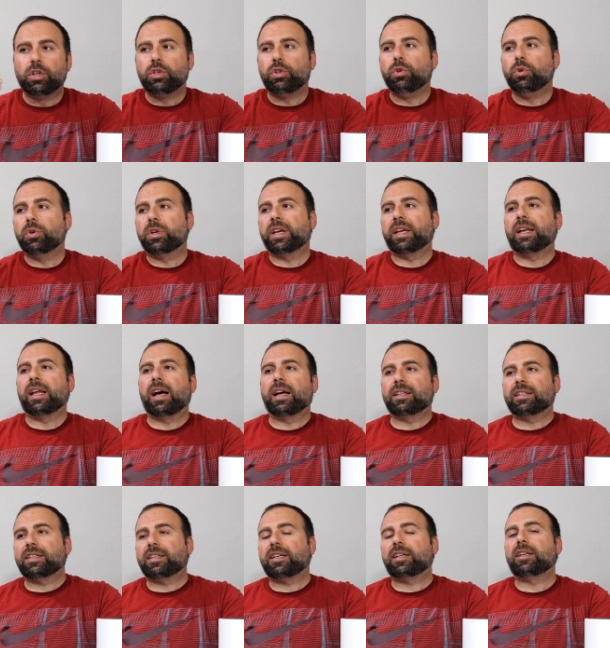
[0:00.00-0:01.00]
you
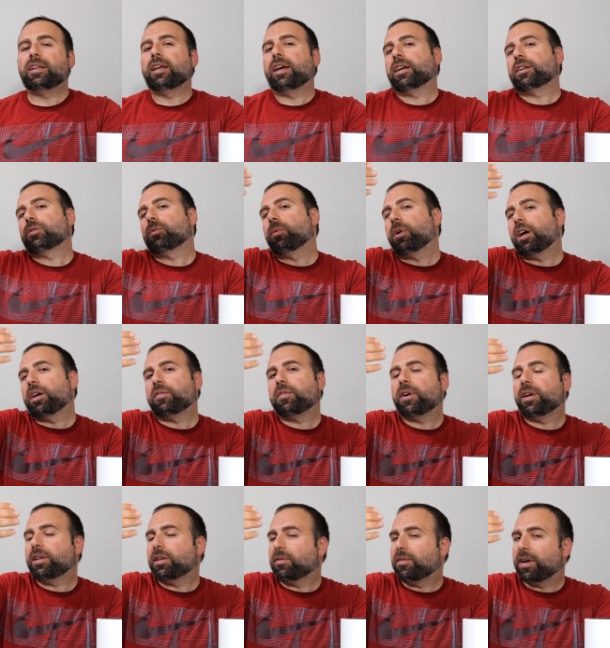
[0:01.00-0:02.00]
cannot connect
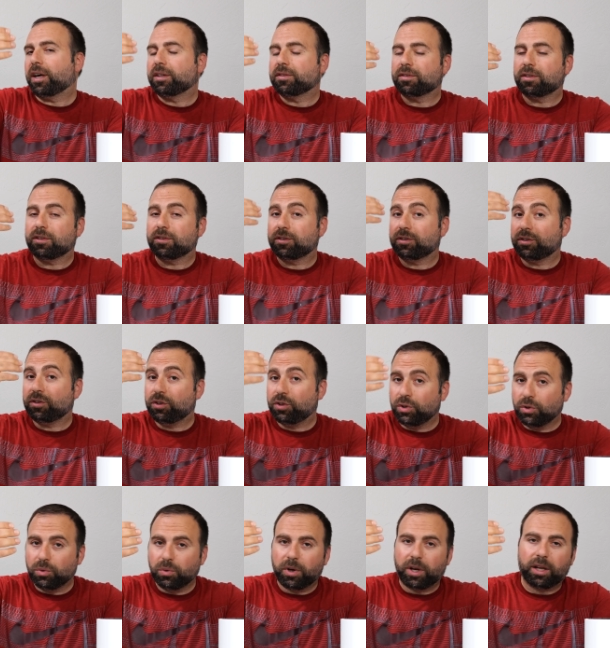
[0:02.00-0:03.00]
Wi-Fi devices
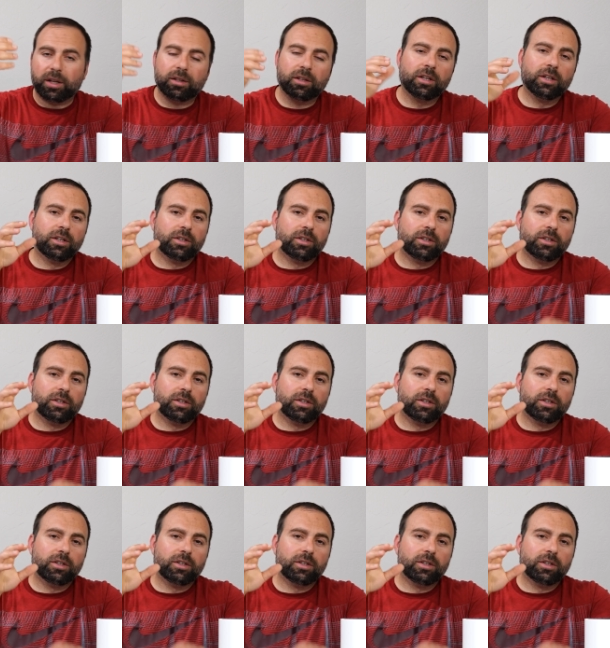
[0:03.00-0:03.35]
to it,